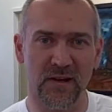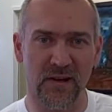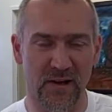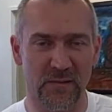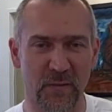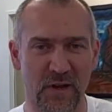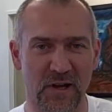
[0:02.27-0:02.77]

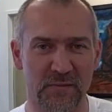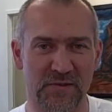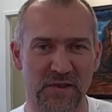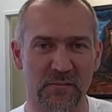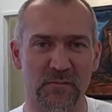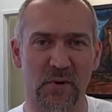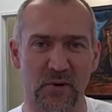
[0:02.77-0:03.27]
Hi, my name
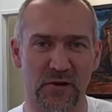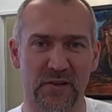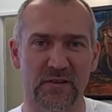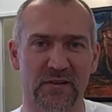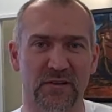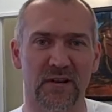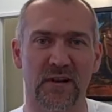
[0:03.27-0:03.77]
is Jim
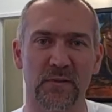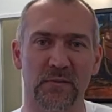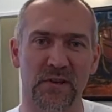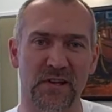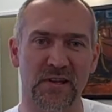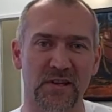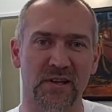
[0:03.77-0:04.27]
Bonner.
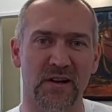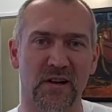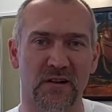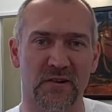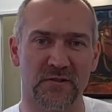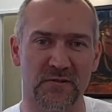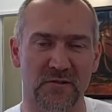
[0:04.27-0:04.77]
I'm the
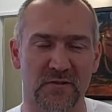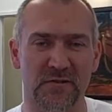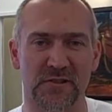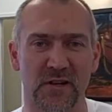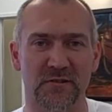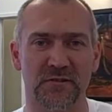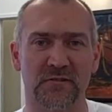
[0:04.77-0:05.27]
Archeological
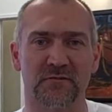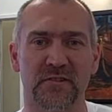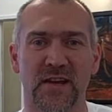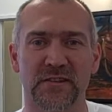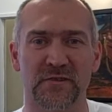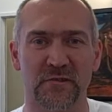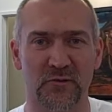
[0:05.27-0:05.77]
Consultant
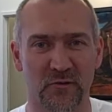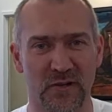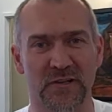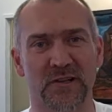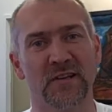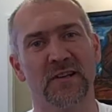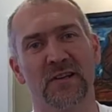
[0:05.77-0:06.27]
for National
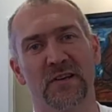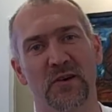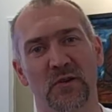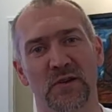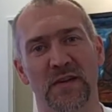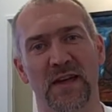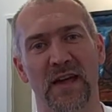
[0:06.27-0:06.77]
Grid
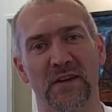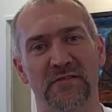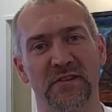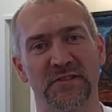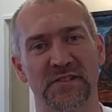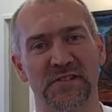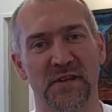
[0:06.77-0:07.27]
on the
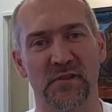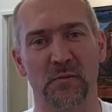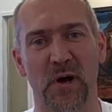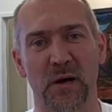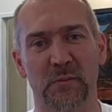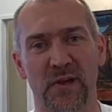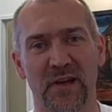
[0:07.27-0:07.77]
Harefield to Southall
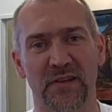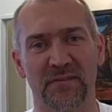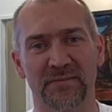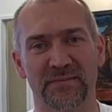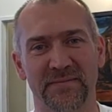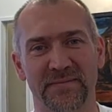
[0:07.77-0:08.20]
pipeline.